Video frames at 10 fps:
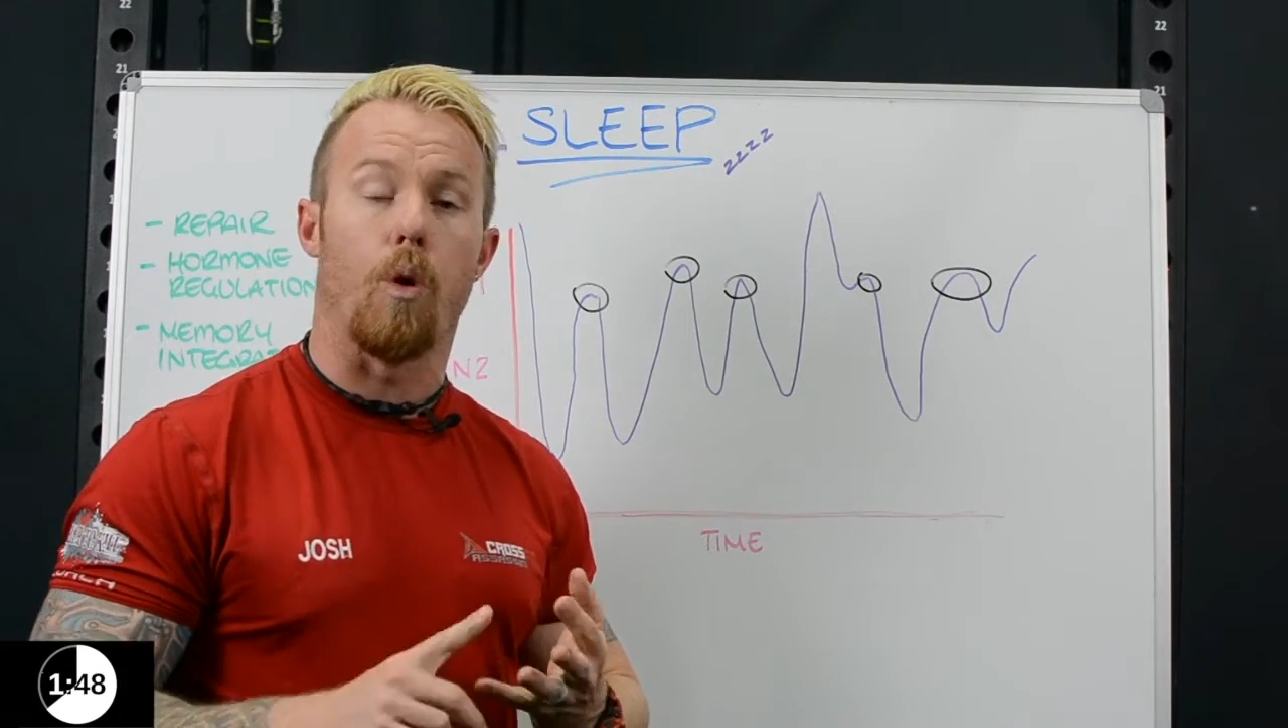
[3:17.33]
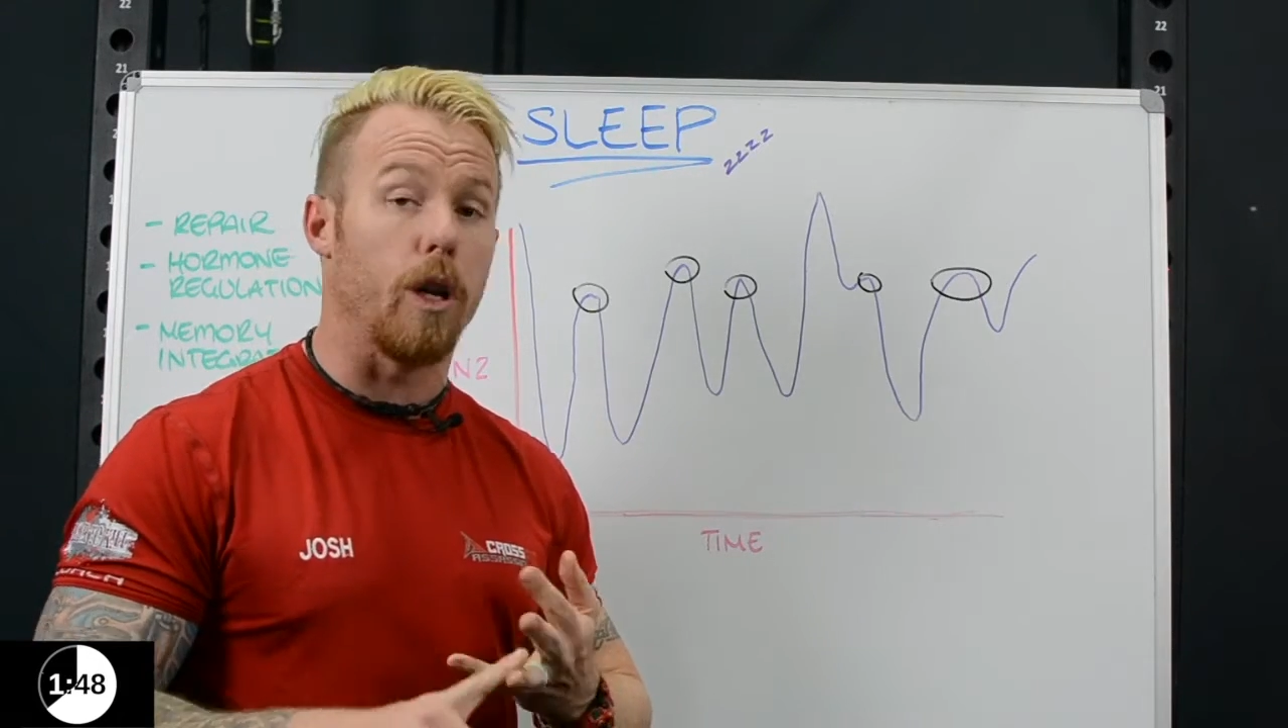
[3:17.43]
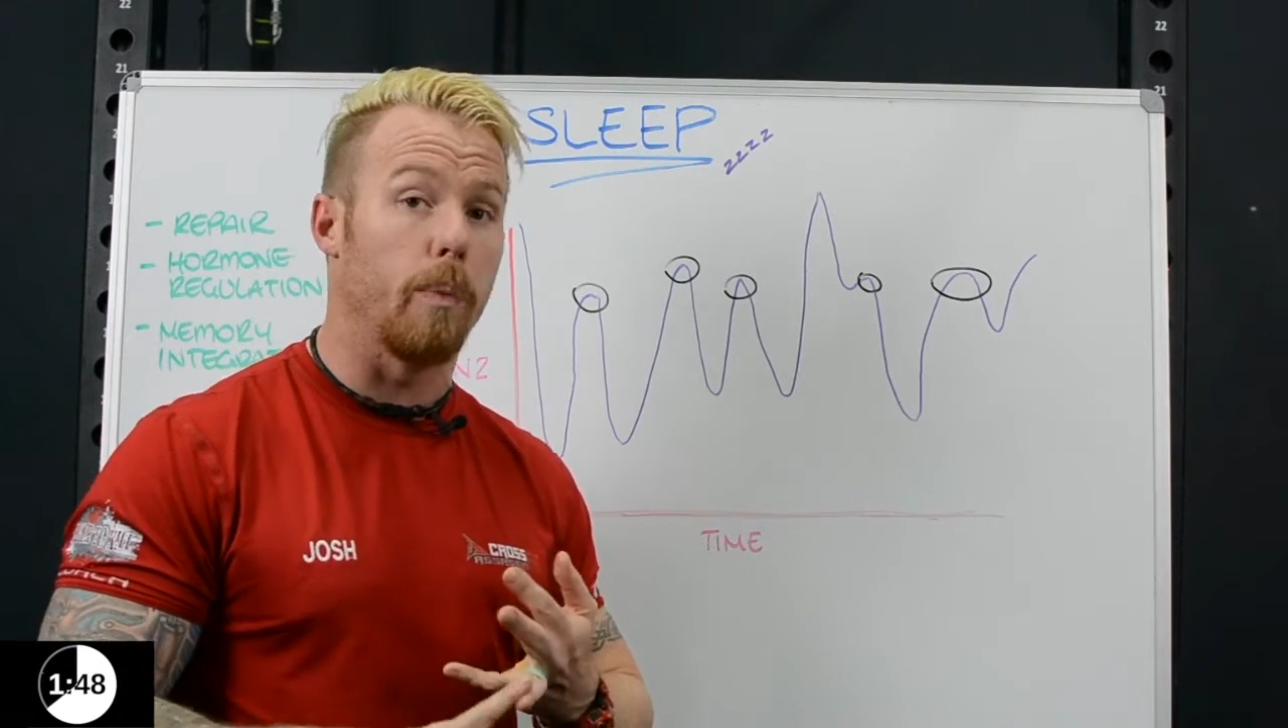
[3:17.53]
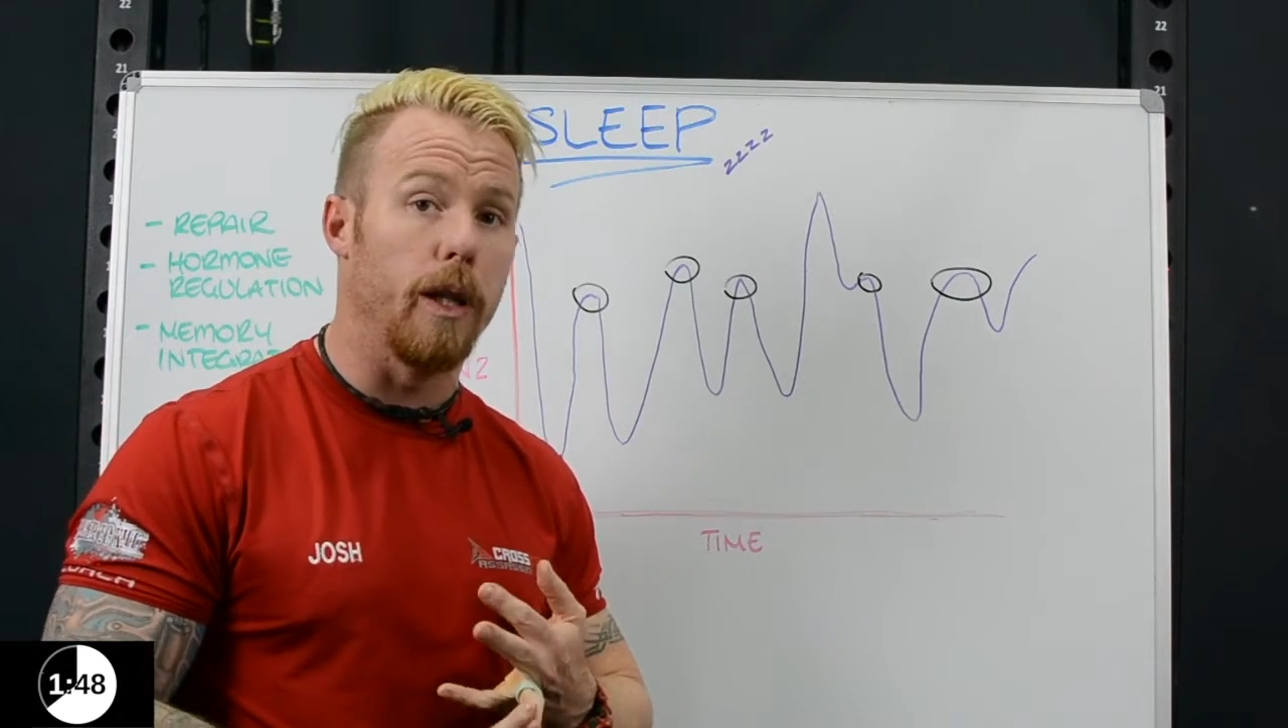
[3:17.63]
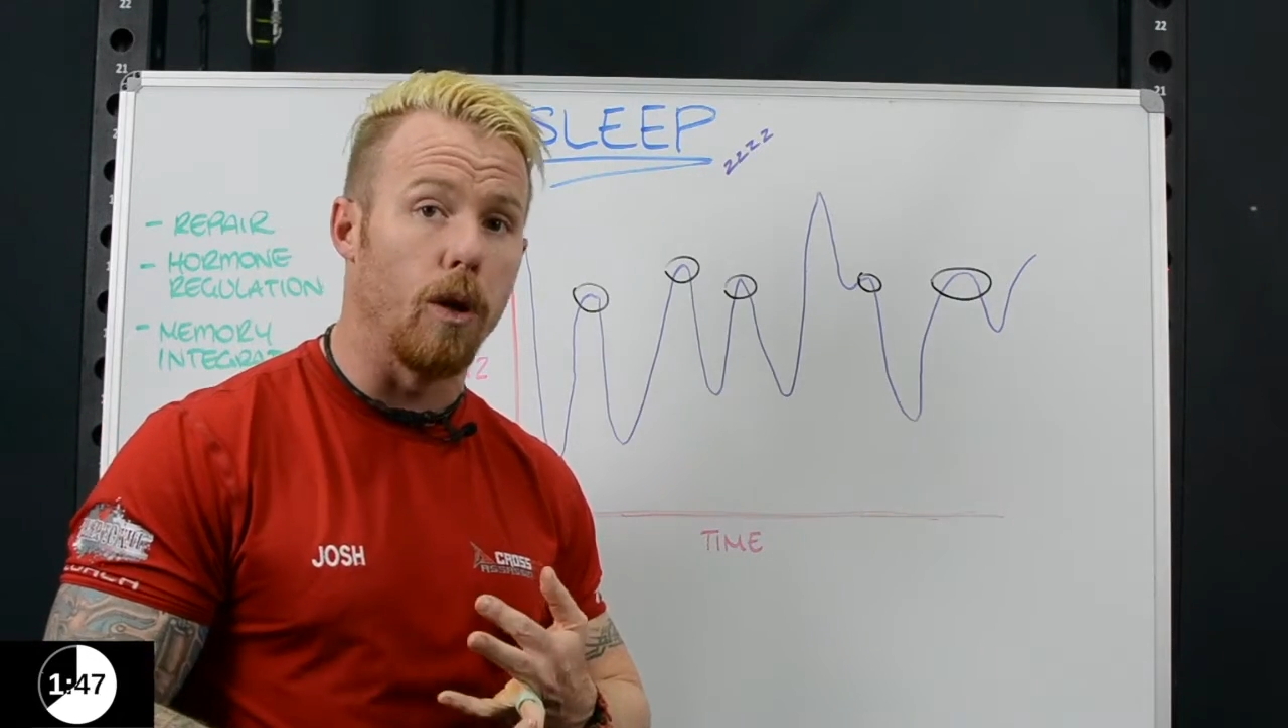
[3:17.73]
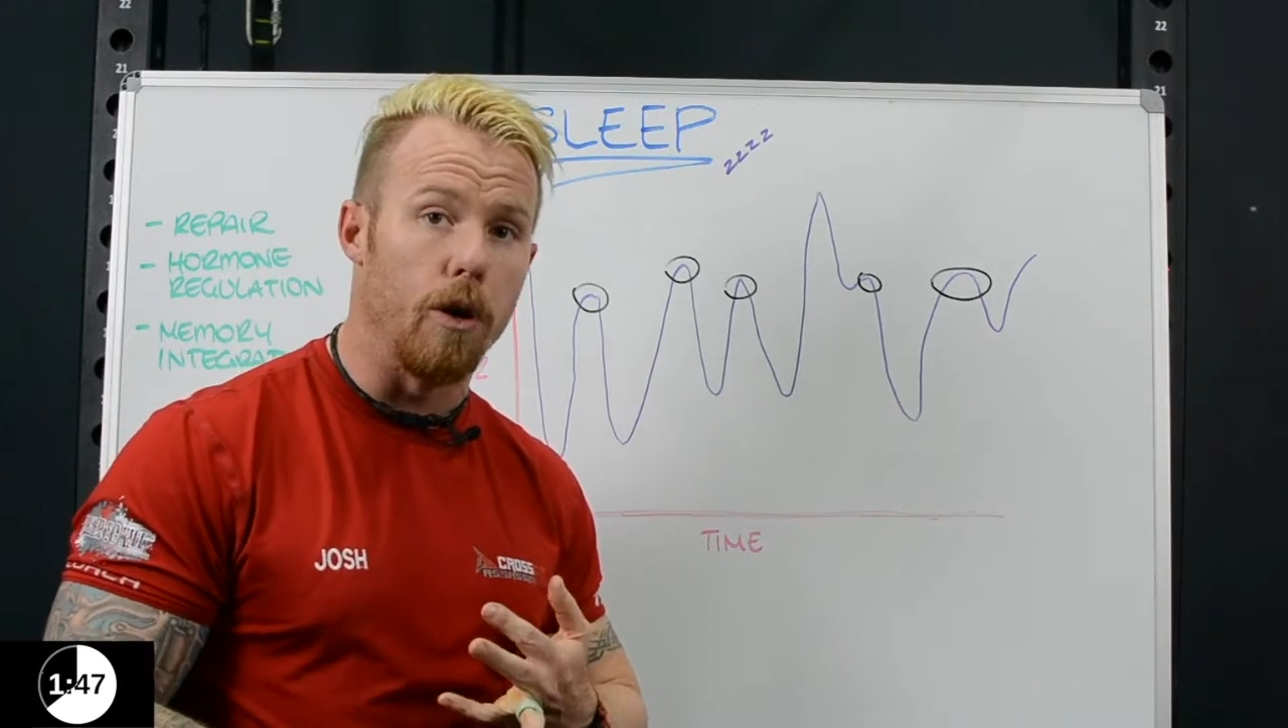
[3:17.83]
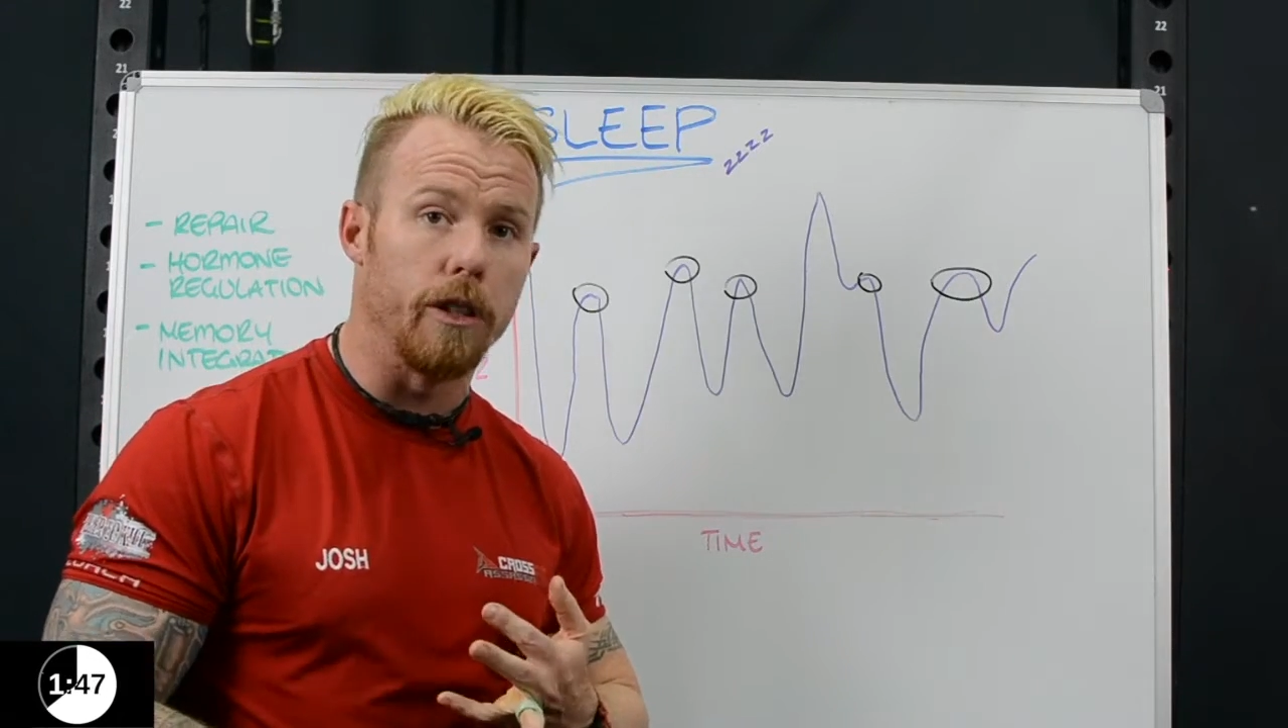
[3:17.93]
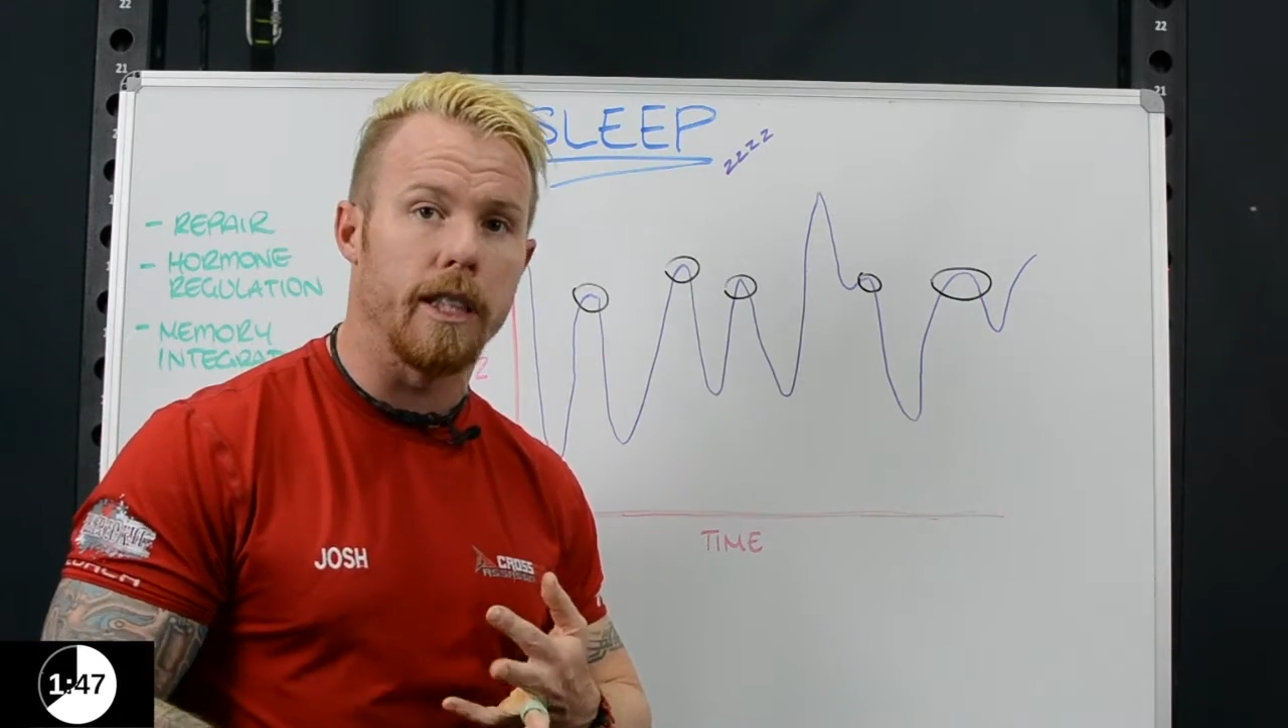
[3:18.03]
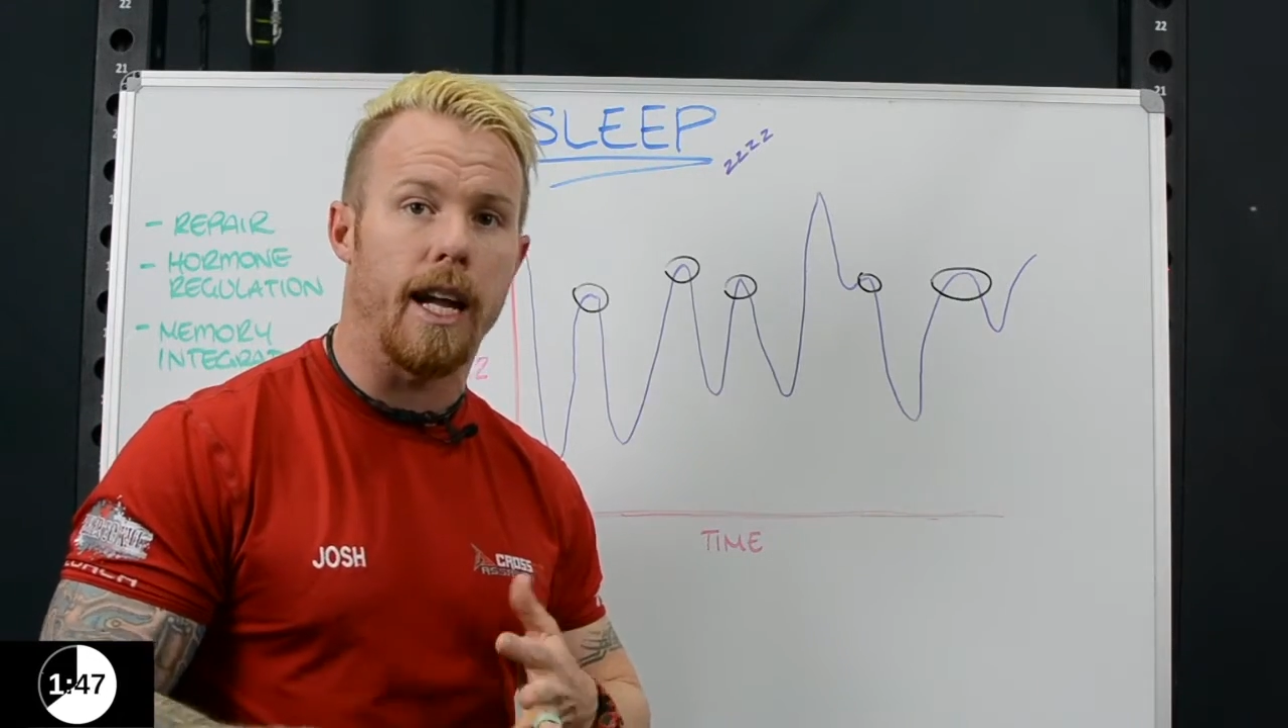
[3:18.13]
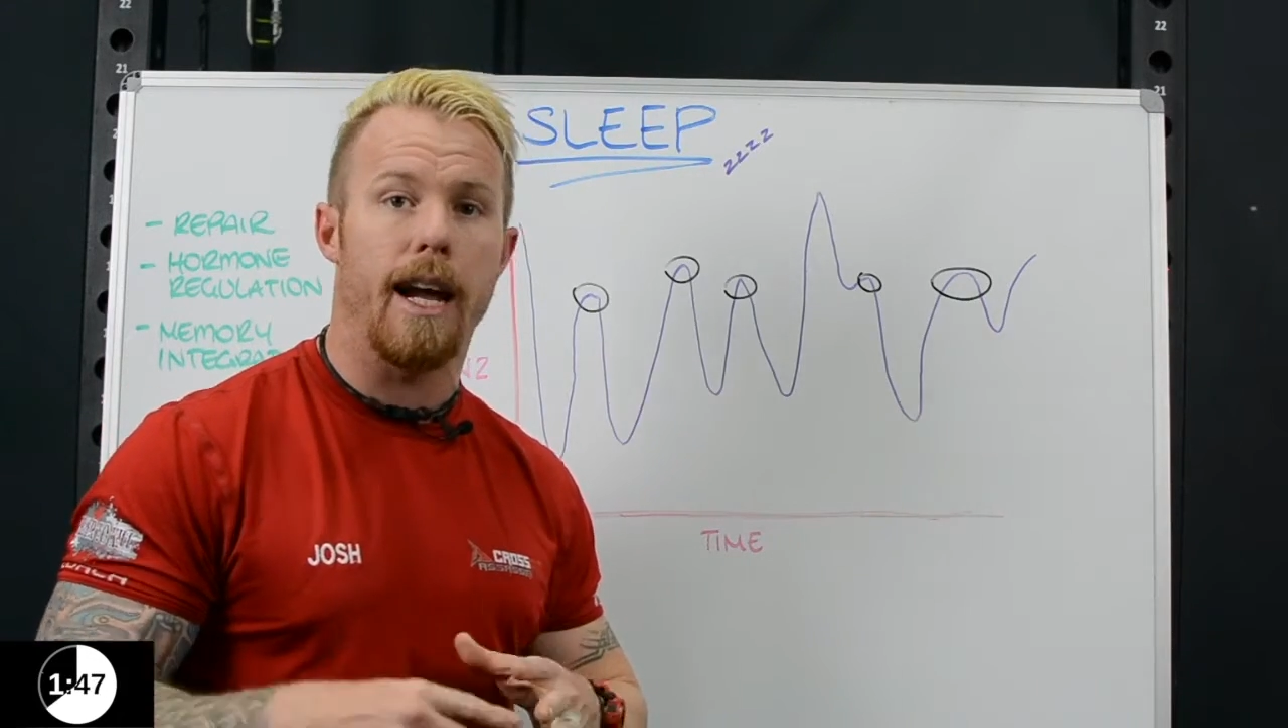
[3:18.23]
what did we
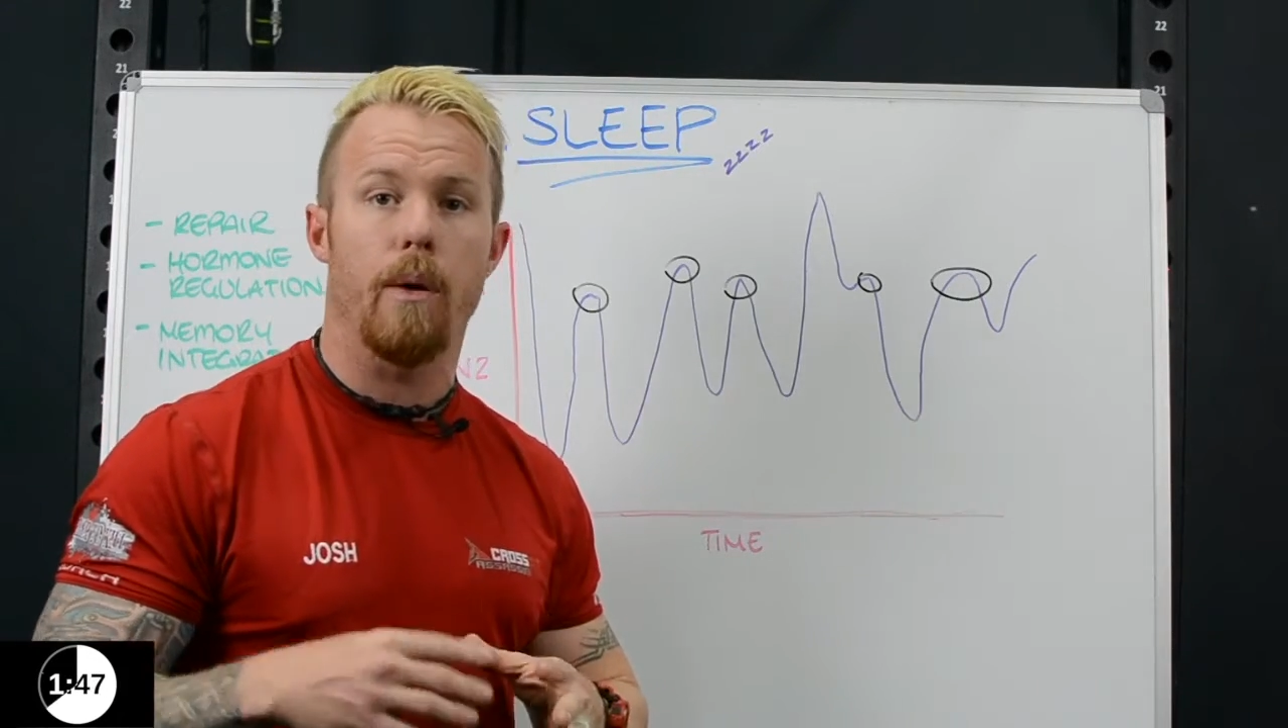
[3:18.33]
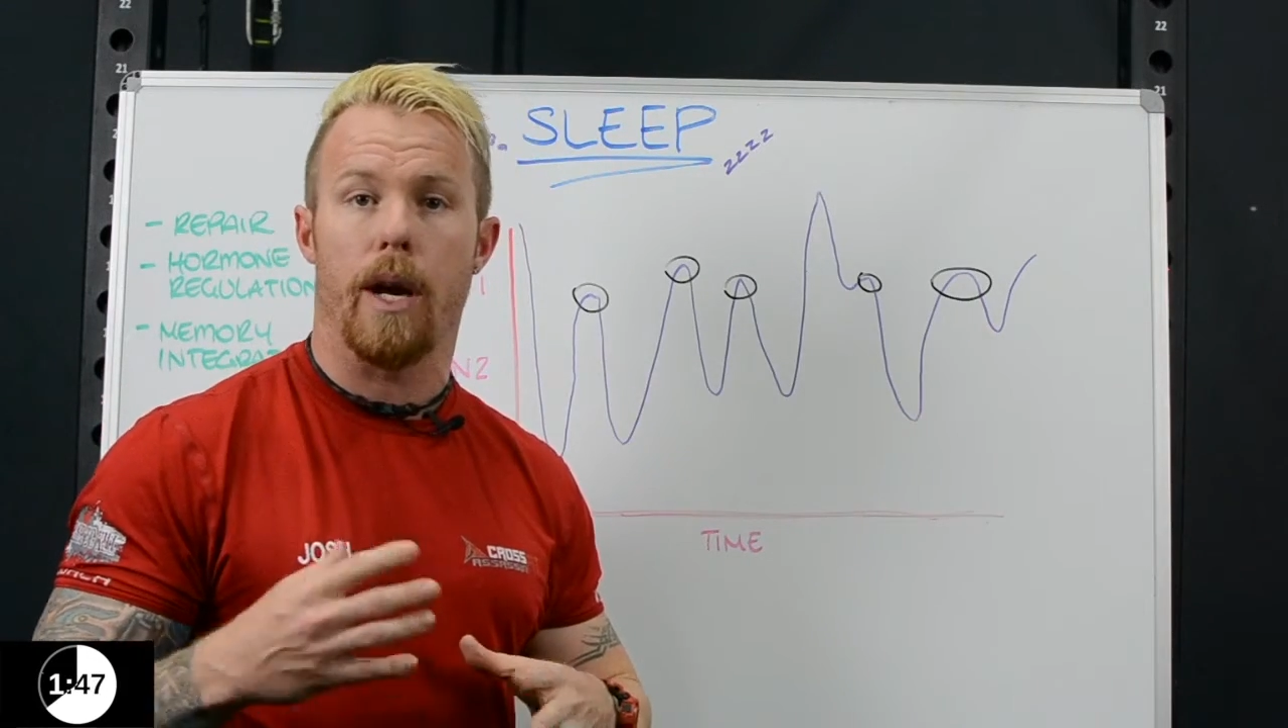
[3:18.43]
learn today,